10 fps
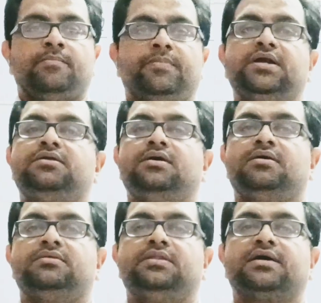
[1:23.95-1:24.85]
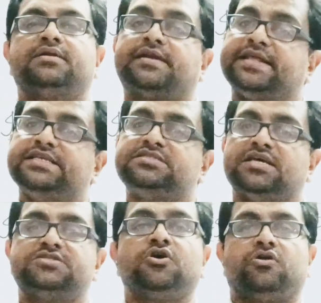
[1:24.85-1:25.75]
but the trees
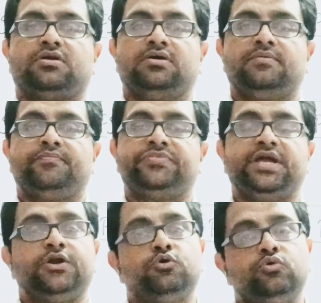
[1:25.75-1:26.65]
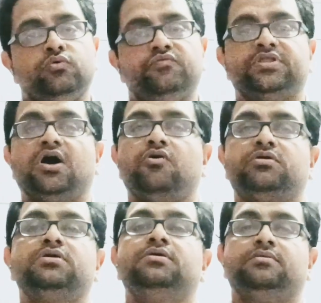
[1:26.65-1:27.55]
does not. They do without